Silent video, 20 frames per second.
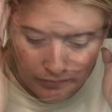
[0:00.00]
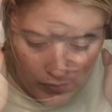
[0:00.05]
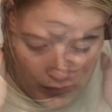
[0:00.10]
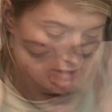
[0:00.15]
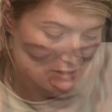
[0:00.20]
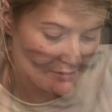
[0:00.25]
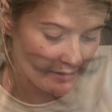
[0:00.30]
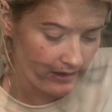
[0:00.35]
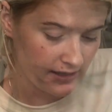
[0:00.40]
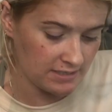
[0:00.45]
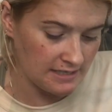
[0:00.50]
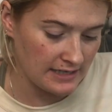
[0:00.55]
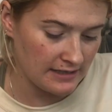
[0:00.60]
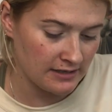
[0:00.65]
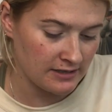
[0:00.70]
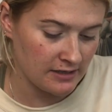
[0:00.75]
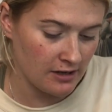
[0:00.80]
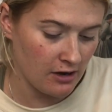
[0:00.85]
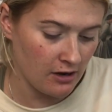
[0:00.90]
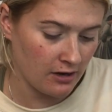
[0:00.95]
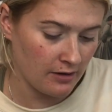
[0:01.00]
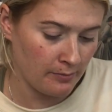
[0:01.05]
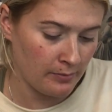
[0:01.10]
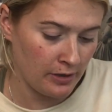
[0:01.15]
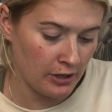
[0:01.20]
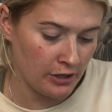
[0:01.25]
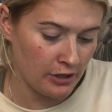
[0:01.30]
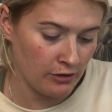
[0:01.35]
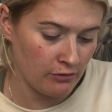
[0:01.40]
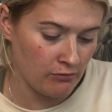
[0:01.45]
So I'm going to take the dark
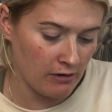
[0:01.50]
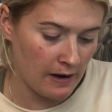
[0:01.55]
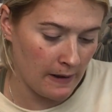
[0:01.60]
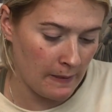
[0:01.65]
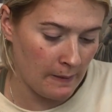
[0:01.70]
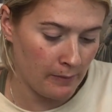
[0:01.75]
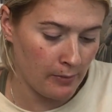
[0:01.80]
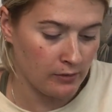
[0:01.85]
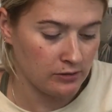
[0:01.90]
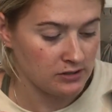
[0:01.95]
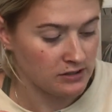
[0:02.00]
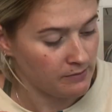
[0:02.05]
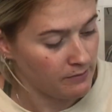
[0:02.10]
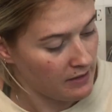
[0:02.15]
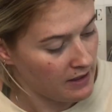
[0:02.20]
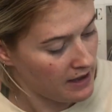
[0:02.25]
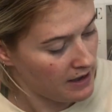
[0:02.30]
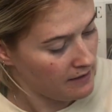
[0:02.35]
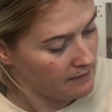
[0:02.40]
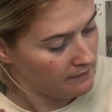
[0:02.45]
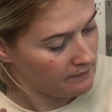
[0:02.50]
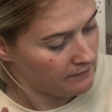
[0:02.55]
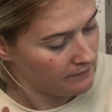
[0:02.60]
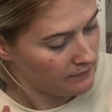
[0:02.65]
blue right at the bottom there.